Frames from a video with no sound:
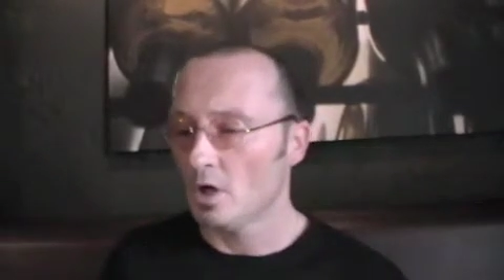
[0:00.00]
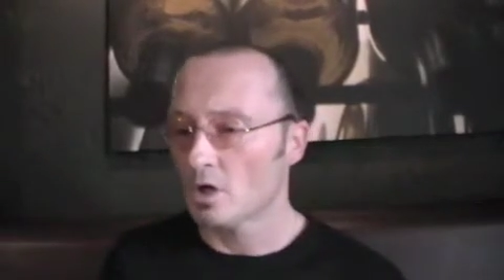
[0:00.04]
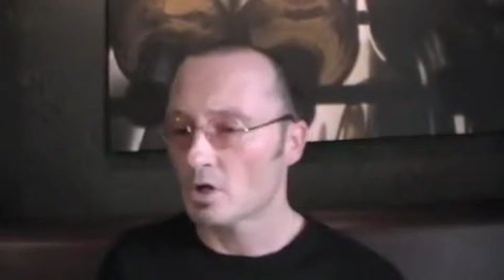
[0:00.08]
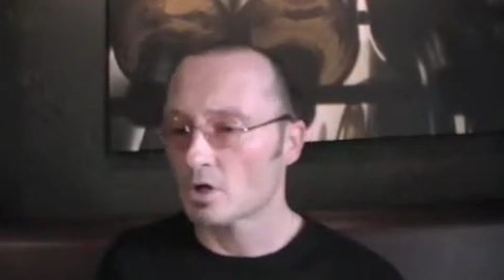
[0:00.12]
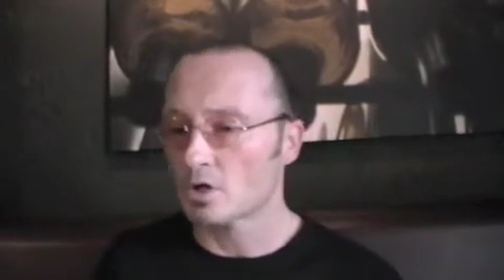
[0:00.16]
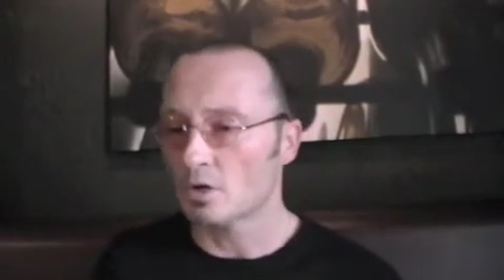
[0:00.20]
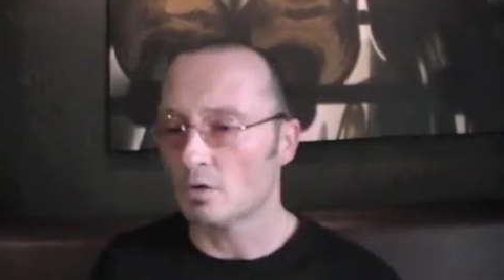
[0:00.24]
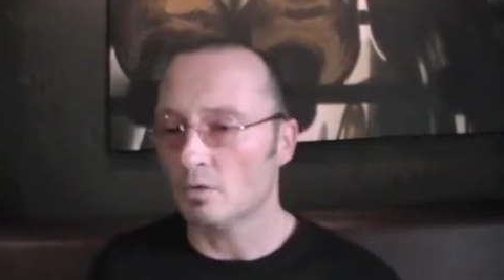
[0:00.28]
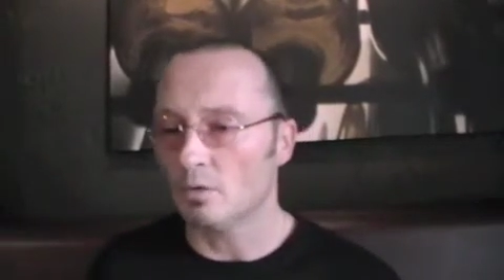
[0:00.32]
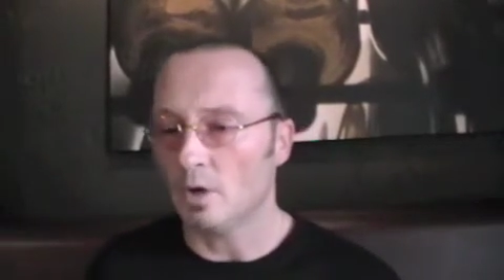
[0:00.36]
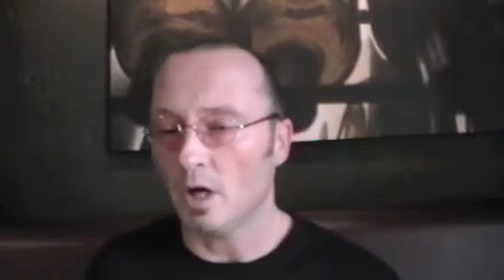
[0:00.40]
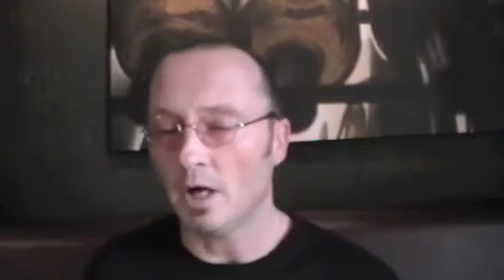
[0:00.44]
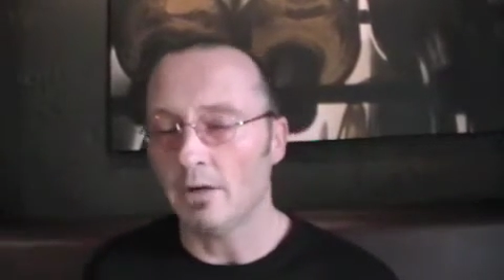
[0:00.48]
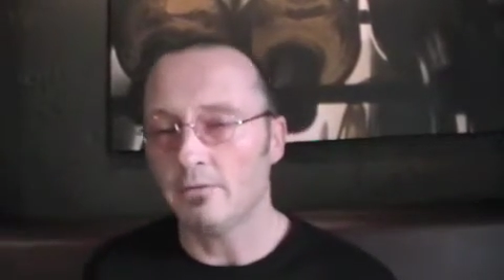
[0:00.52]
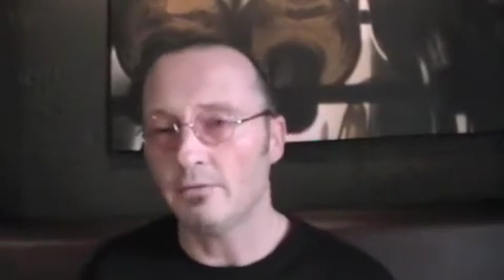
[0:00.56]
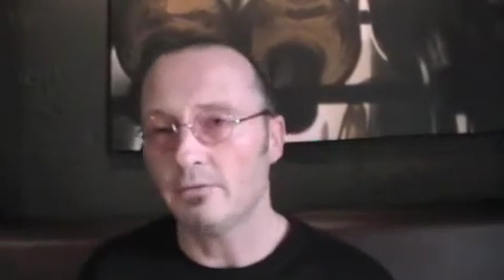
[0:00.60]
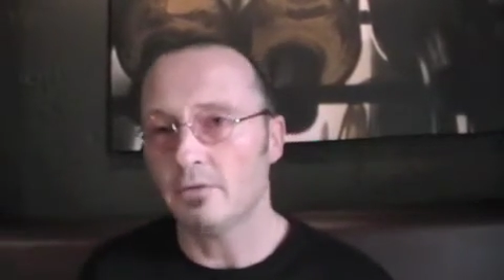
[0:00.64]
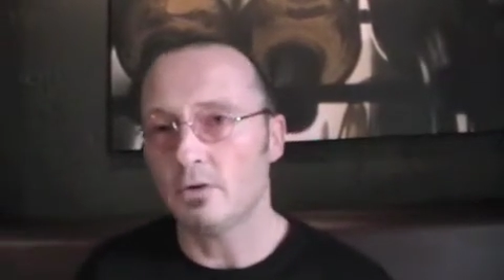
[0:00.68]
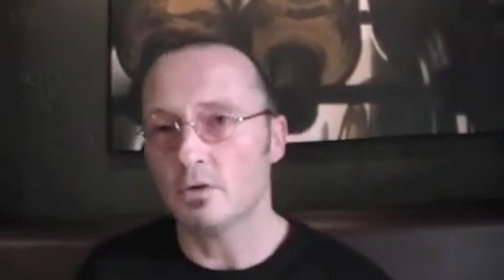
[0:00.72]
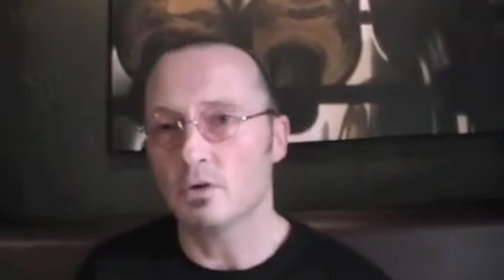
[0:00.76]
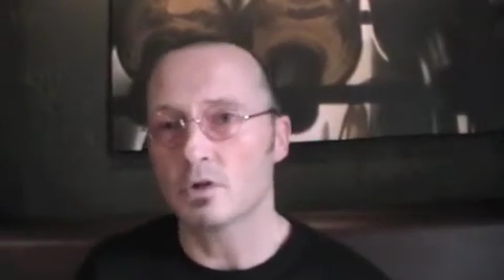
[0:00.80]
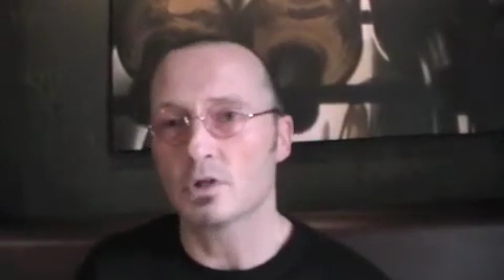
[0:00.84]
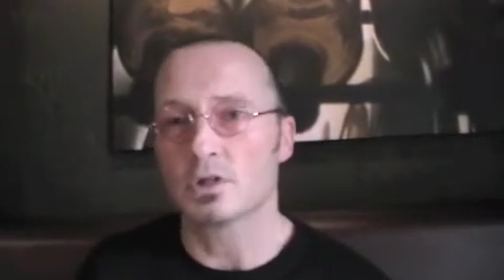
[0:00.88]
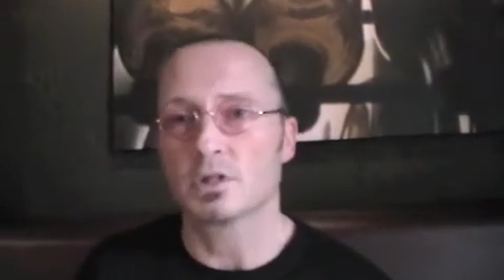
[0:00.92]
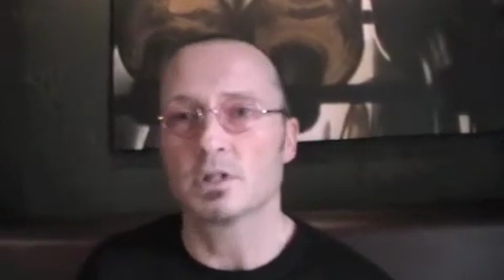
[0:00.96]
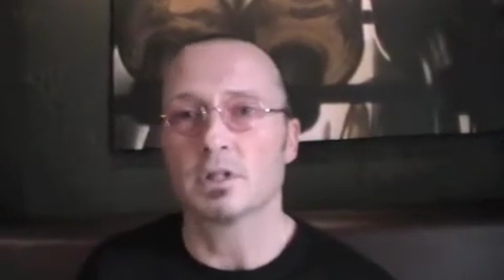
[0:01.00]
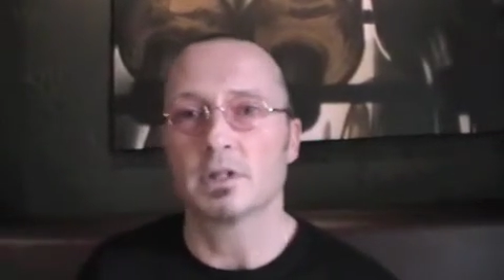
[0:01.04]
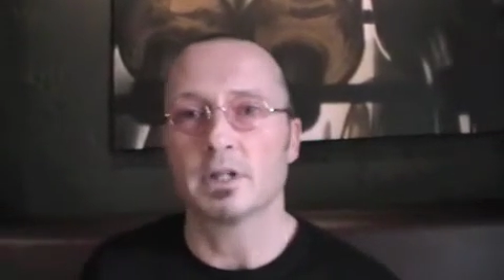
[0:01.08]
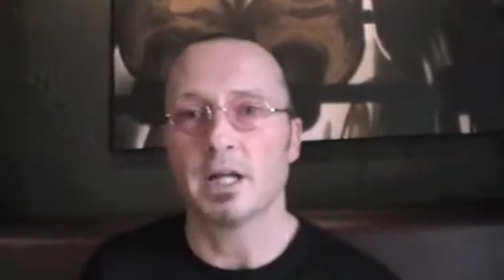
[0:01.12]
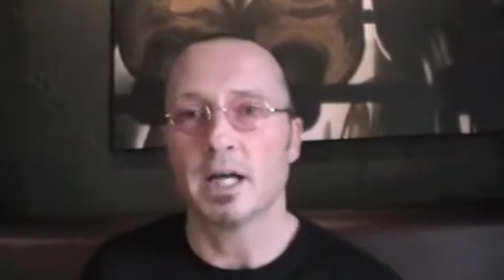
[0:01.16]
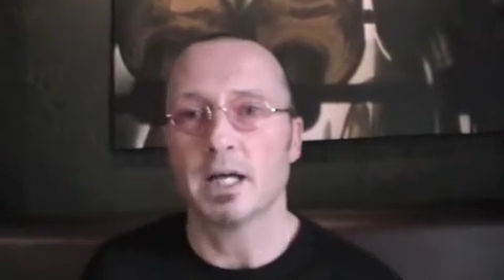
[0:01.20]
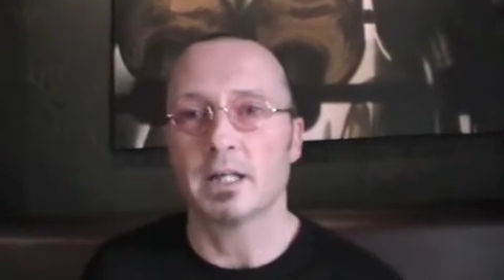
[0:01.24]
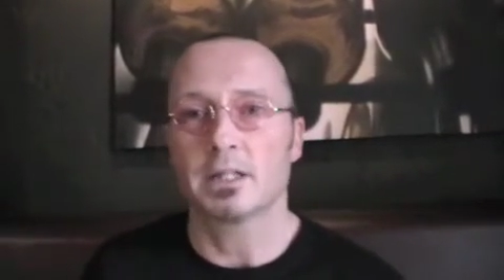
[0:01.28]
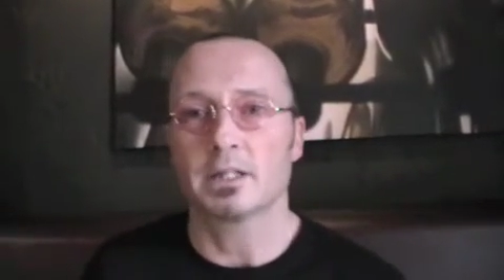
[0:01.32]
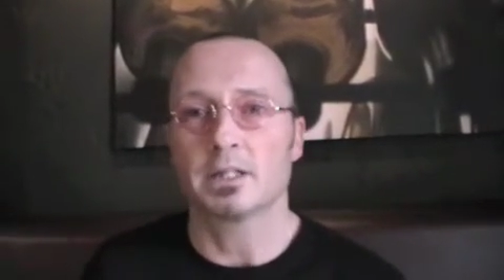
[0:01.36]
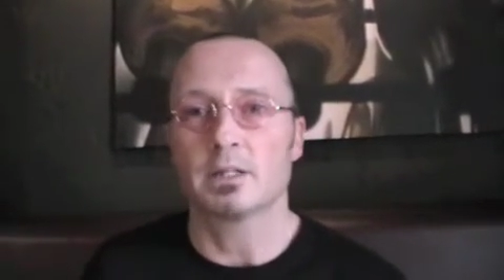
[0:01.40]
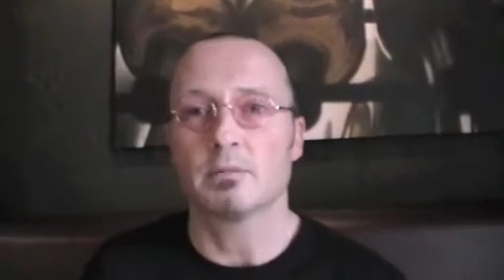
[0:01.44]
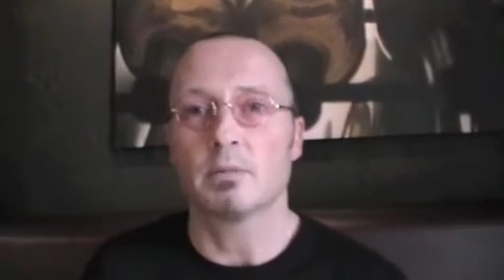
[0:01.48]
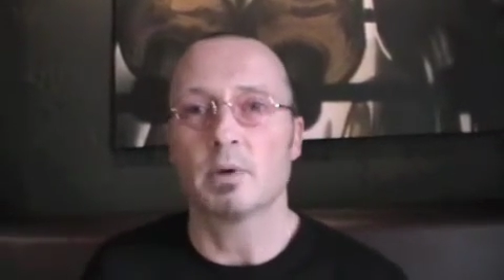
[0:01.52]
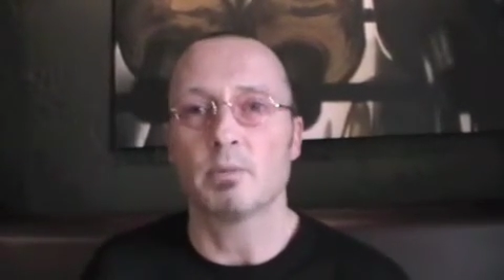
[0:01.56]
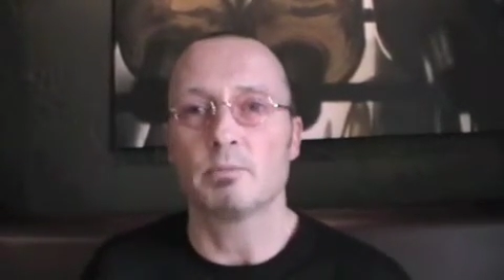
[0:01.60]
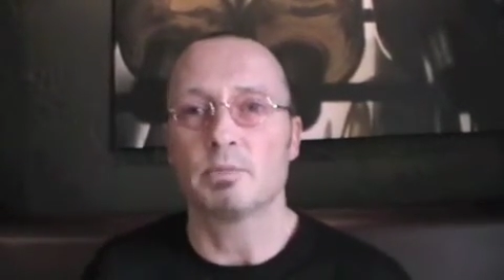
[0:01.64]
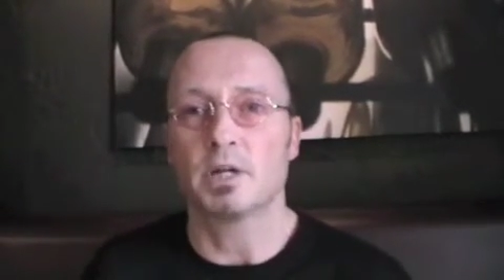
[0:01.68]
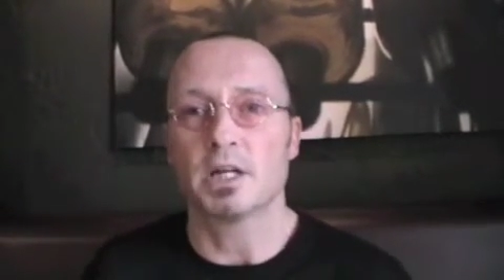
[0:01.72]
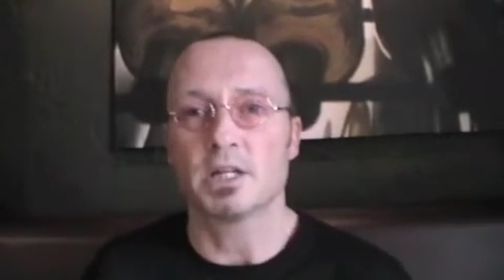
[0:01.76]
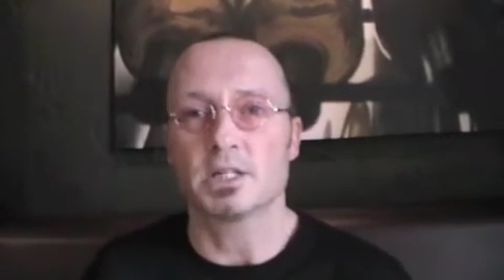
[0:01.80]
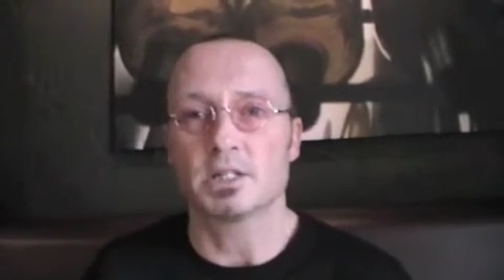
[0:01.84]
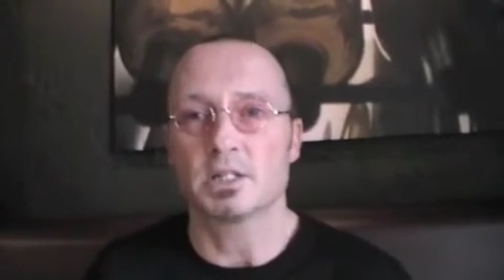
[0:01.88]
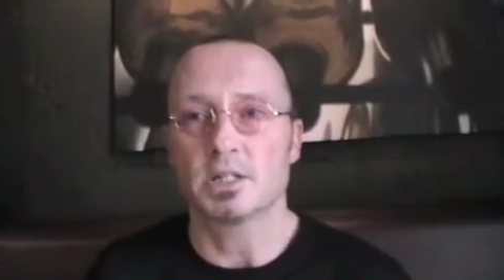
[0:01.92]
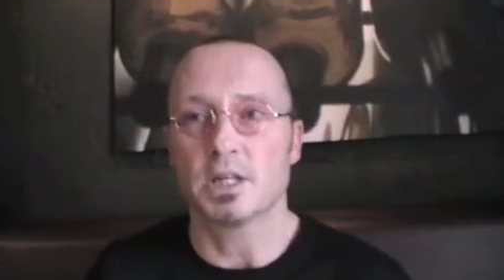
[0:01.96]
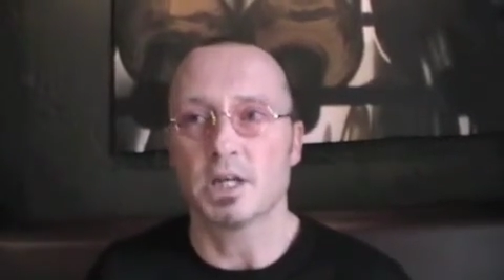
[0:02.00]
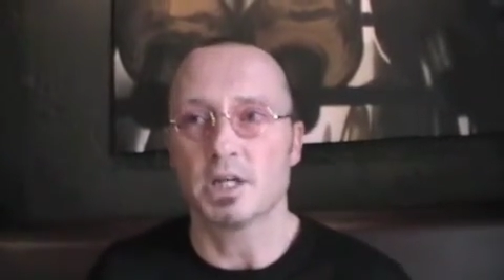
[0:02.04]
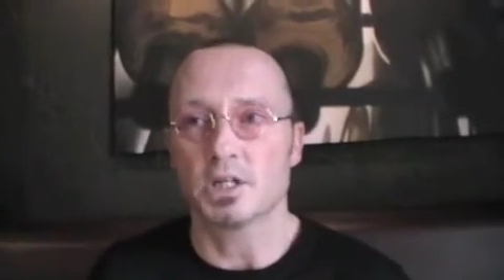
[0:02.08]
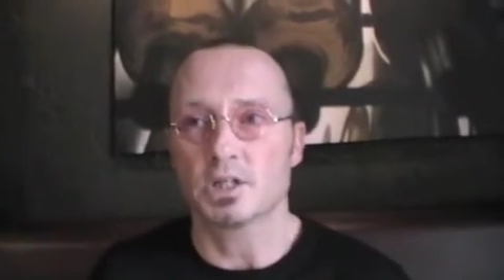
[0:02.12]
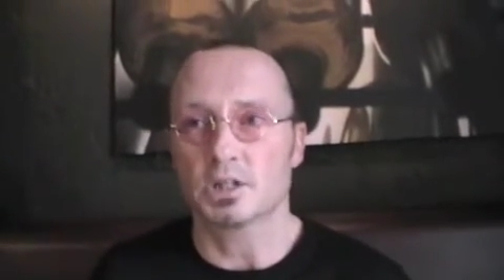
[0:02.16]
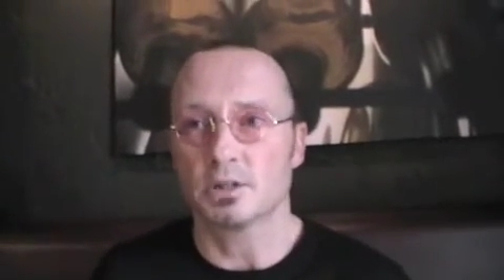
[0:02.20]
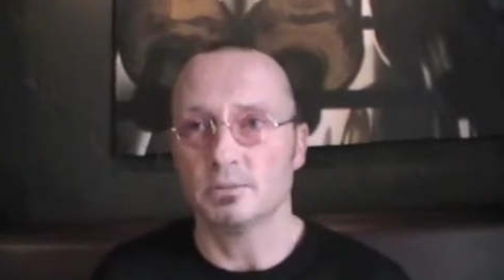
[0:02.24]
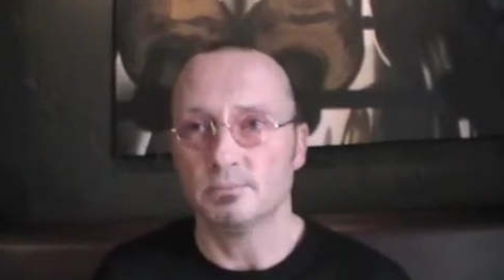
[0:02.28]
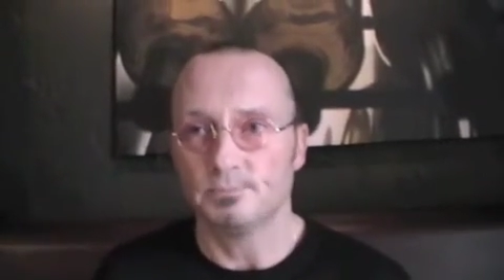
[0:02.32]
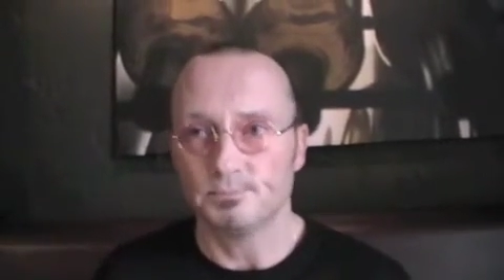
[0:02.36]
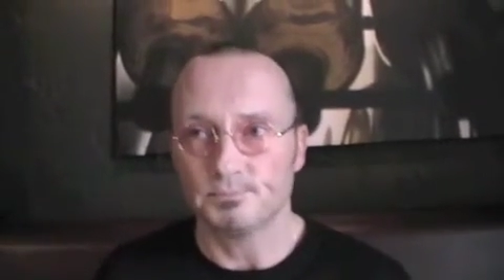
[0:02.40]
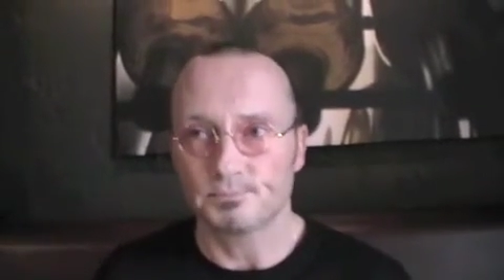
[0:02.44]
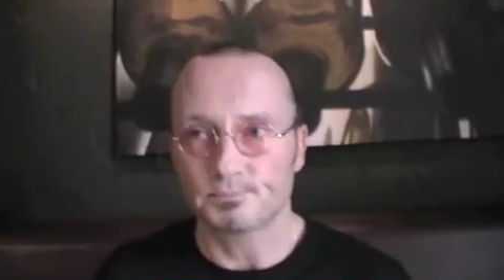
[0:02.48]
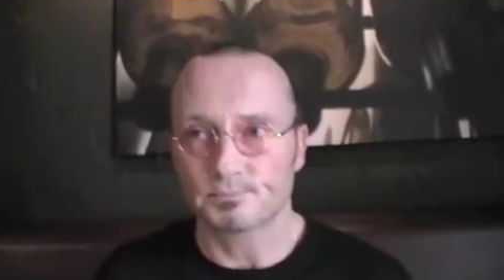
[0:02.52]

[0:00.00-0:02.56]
So I focus on that in my presentation.